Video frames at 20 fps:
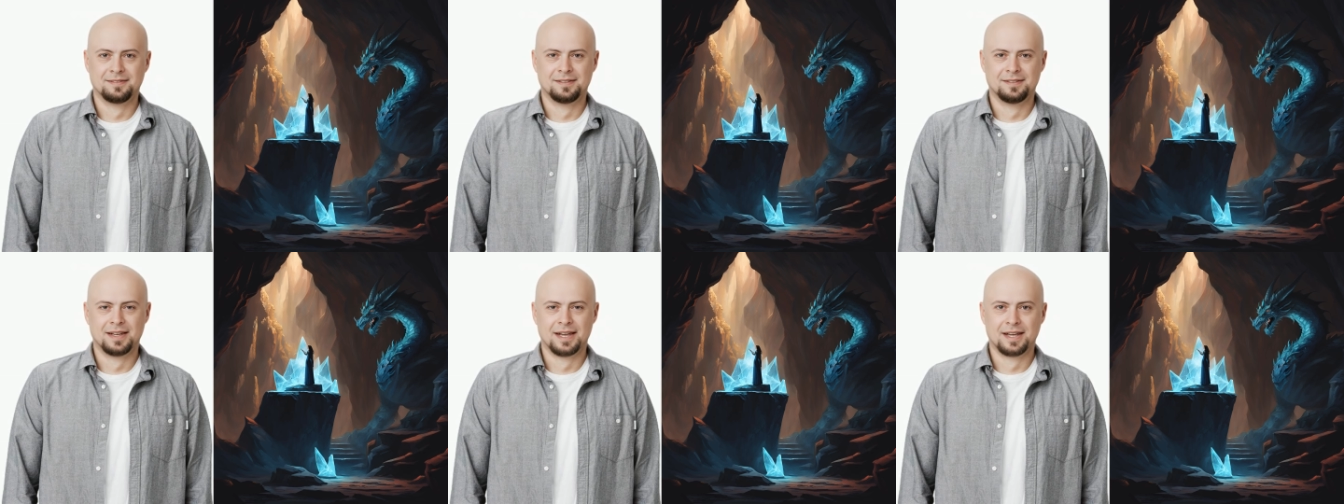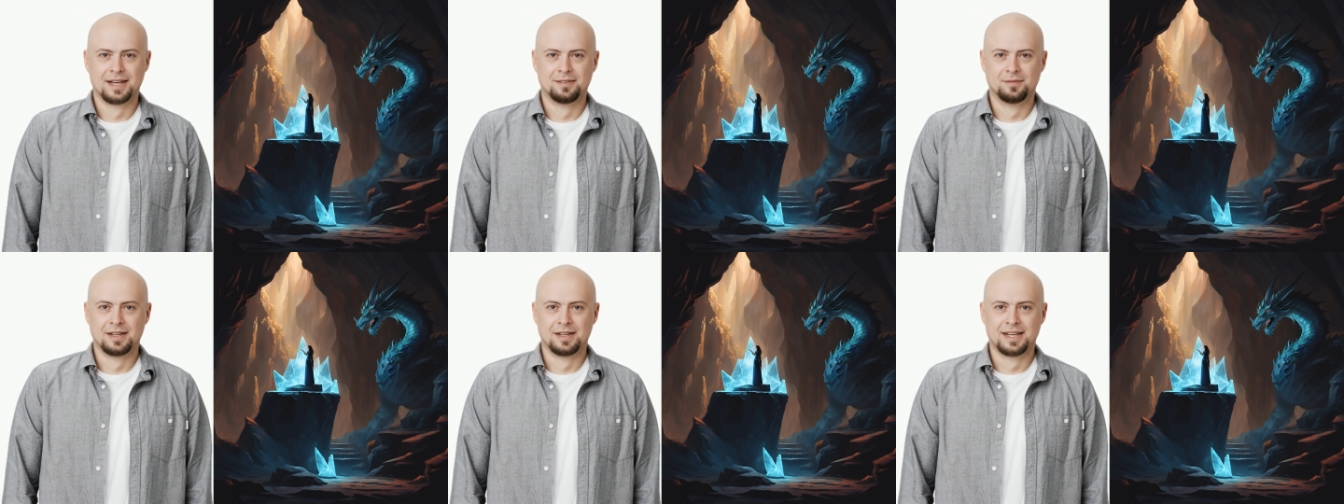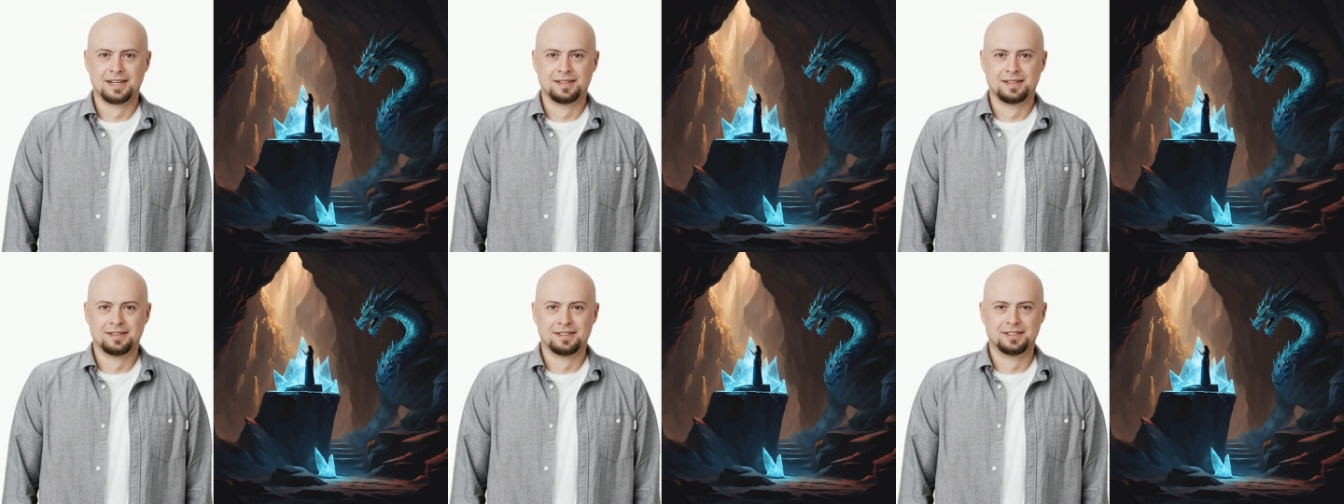
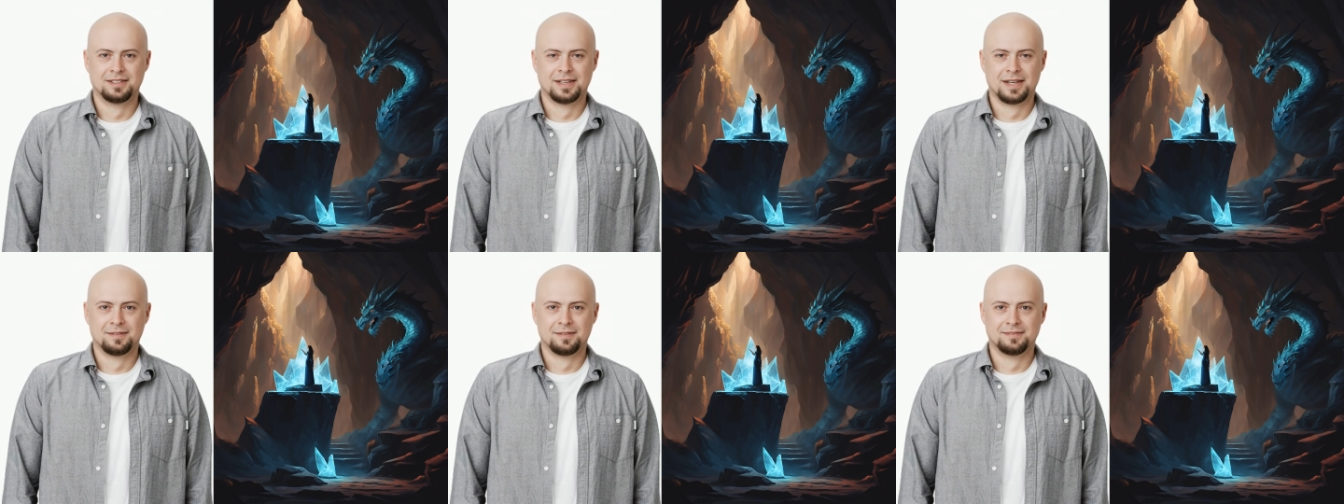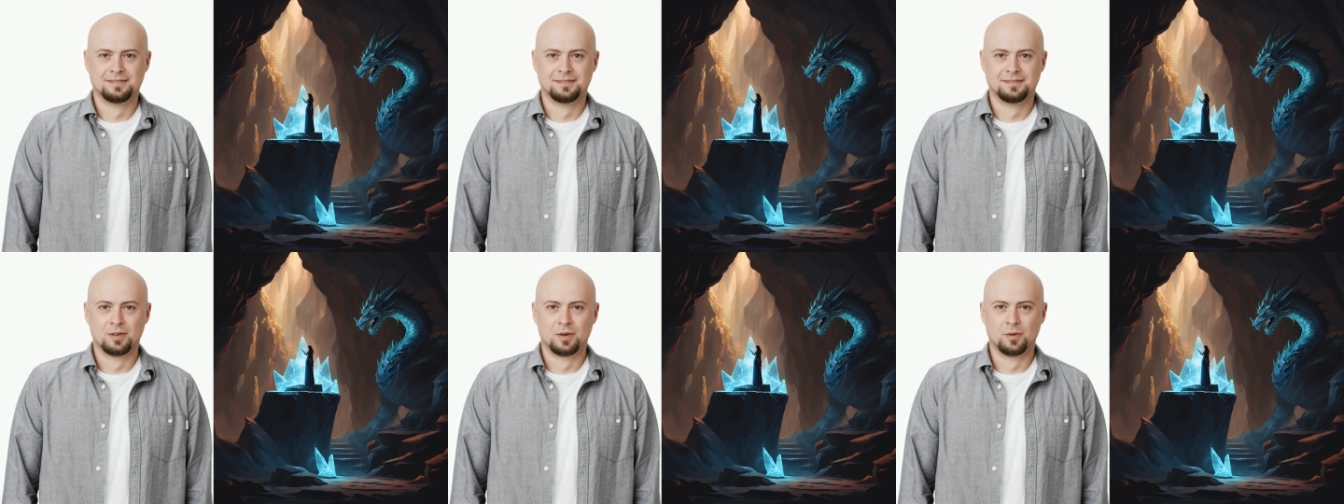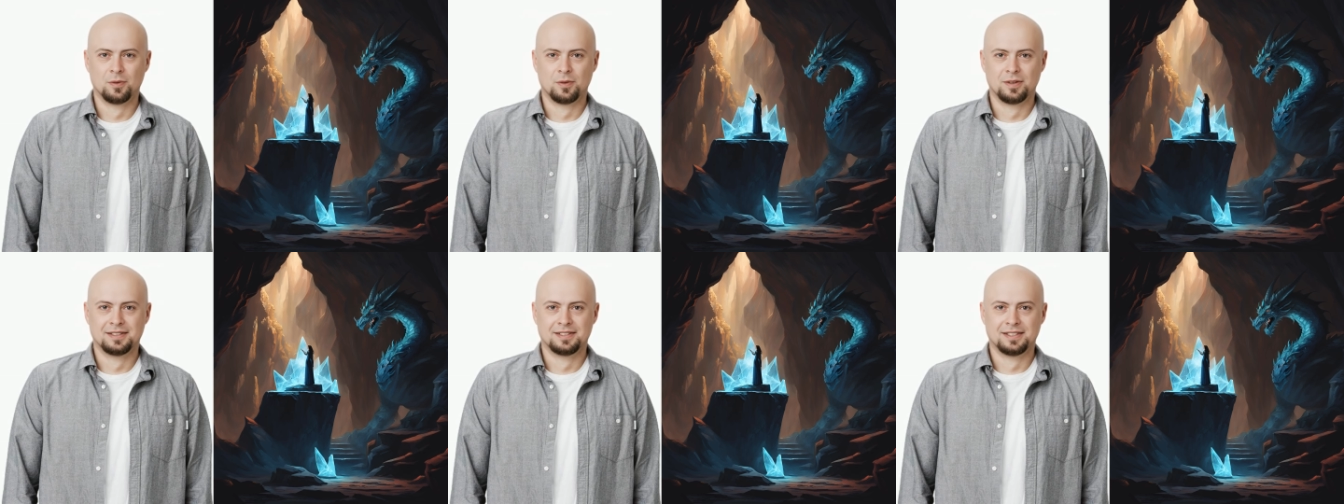Lyra stepped
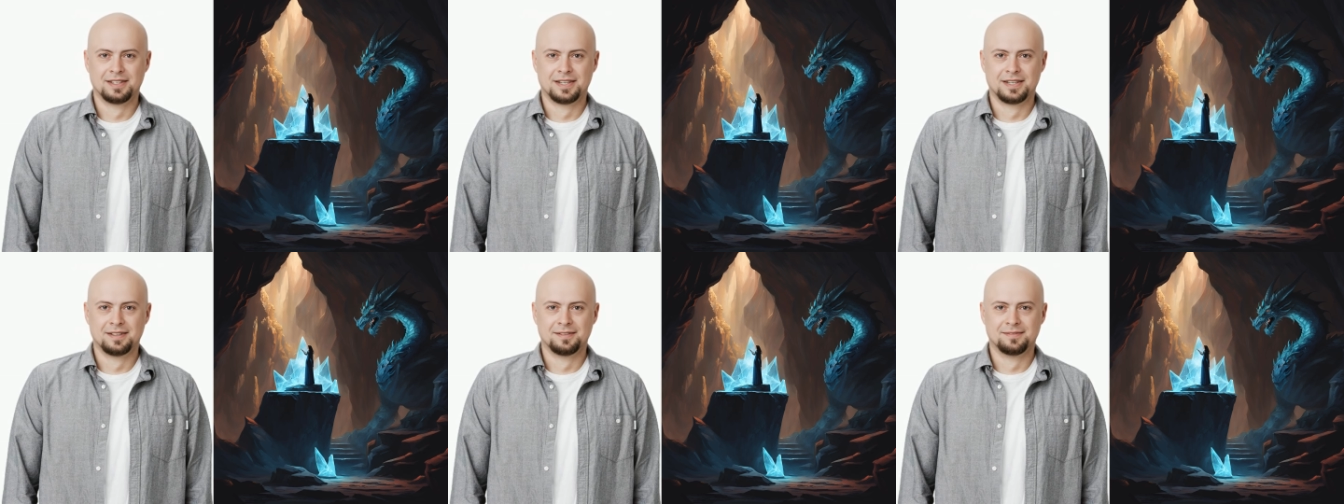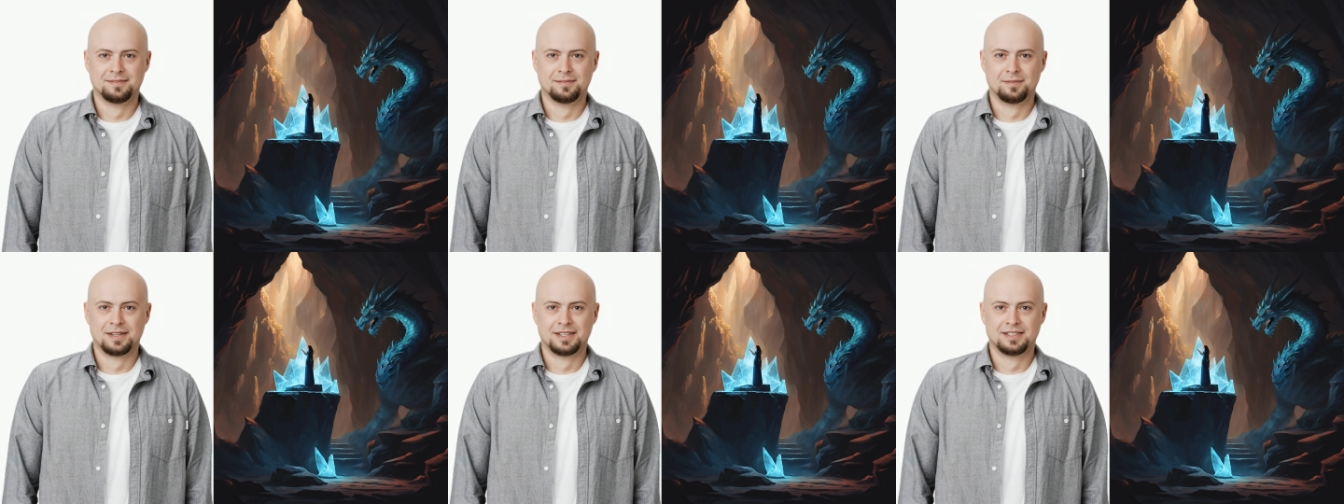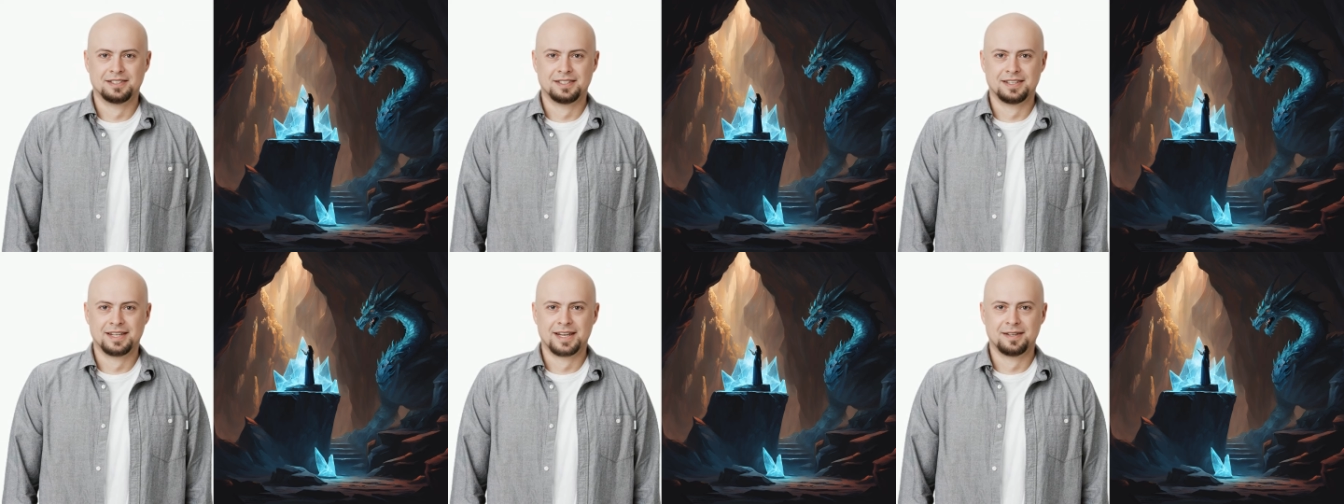forward,
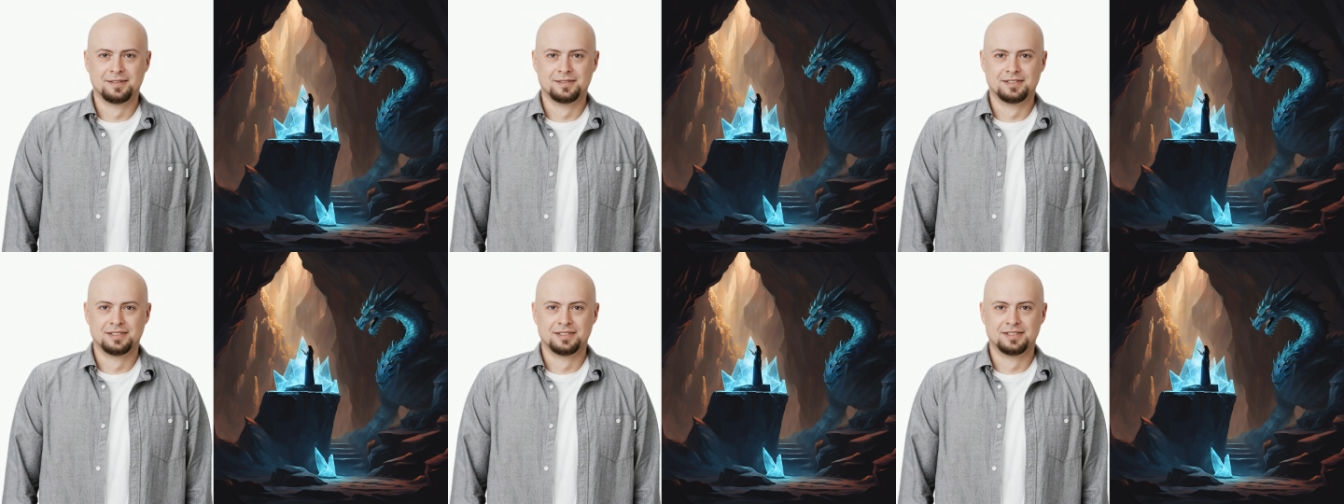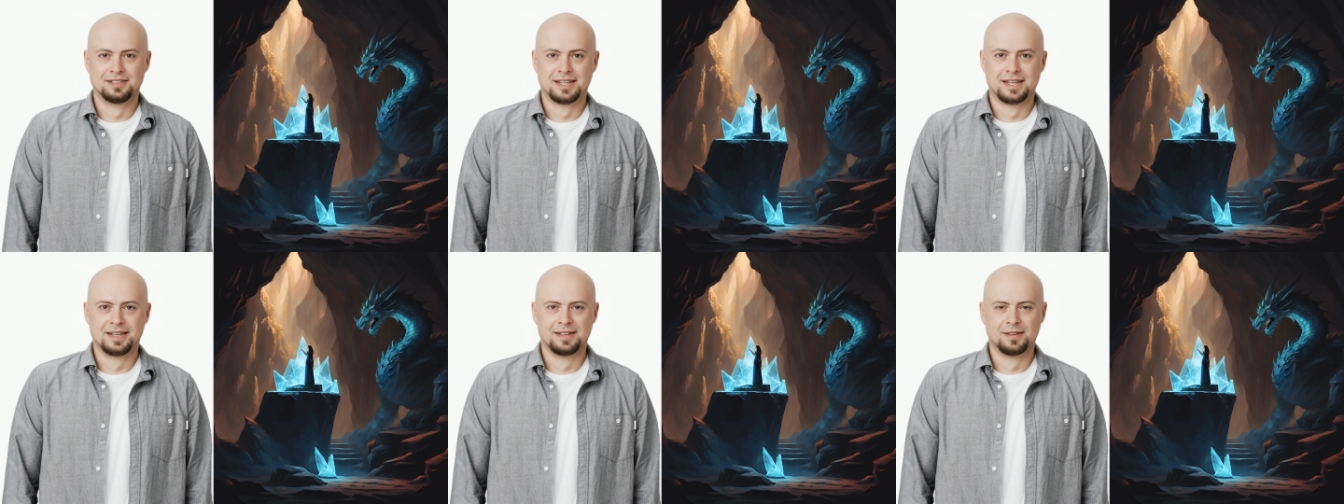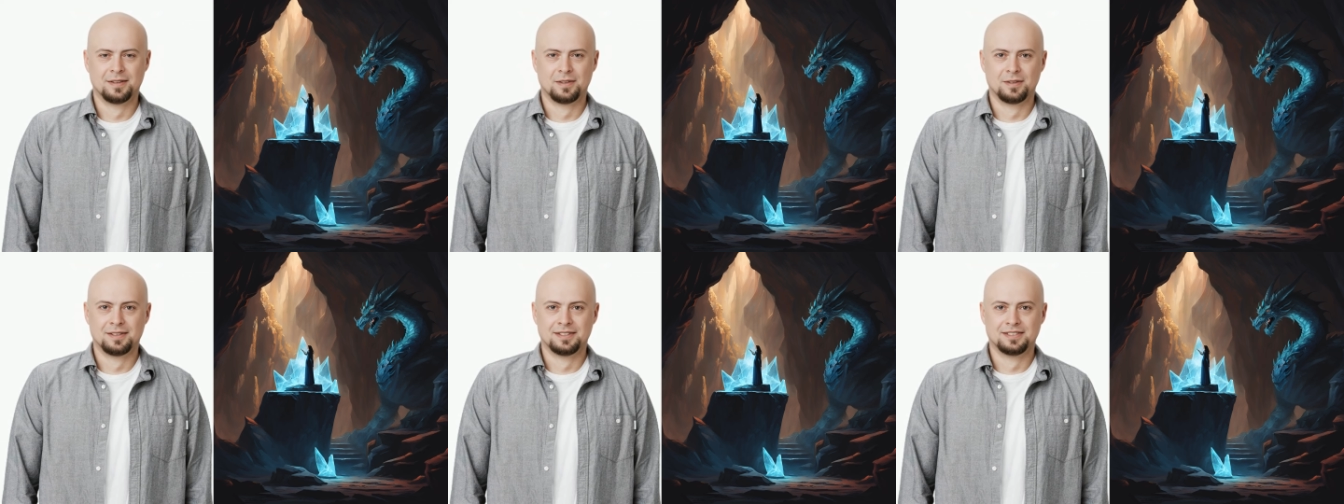reaching out to take
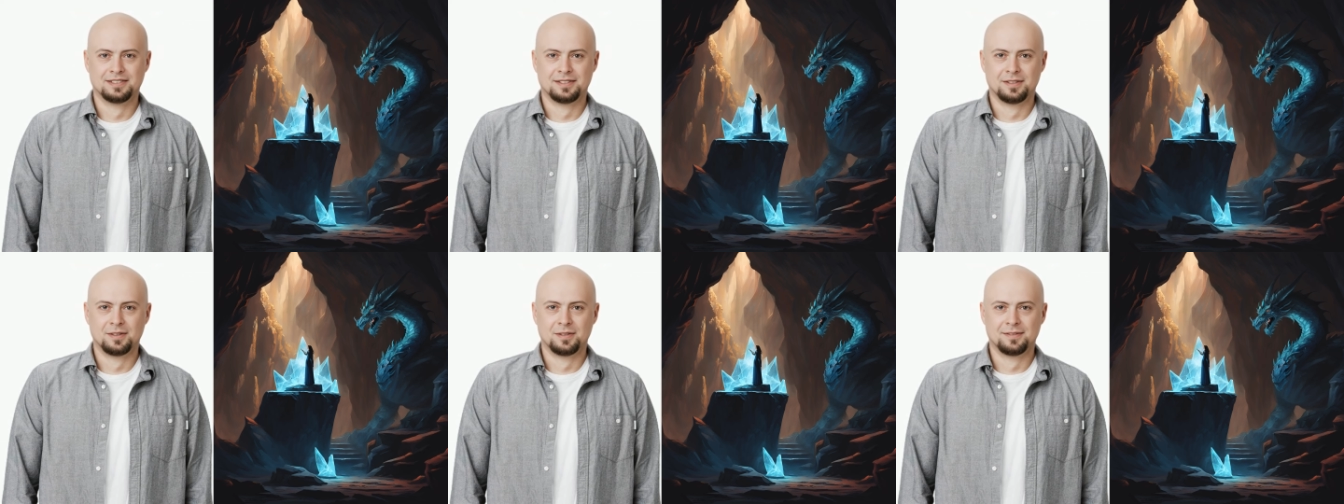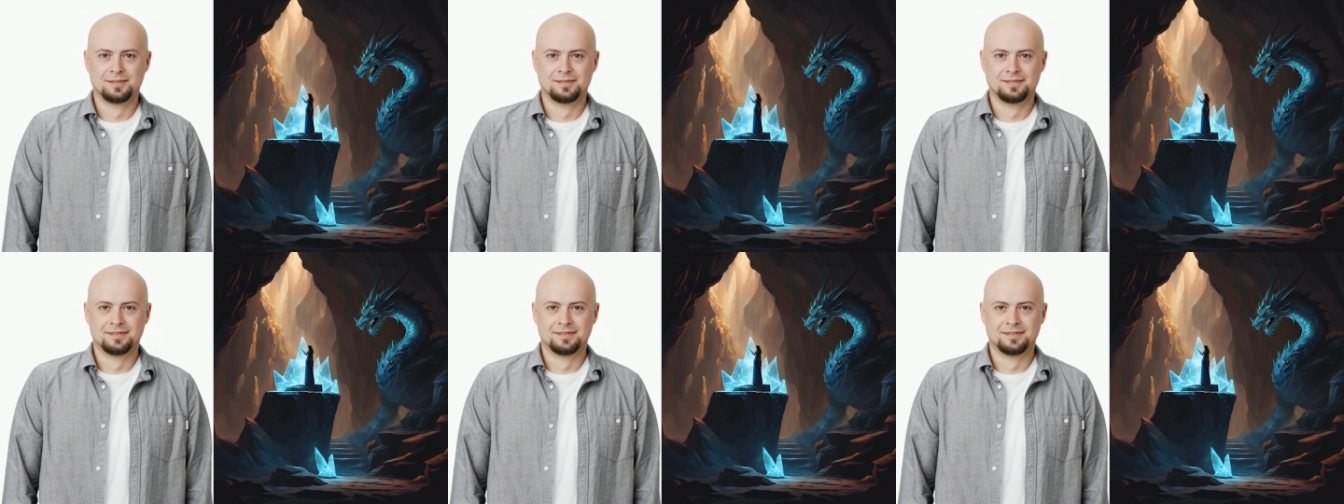the crystal.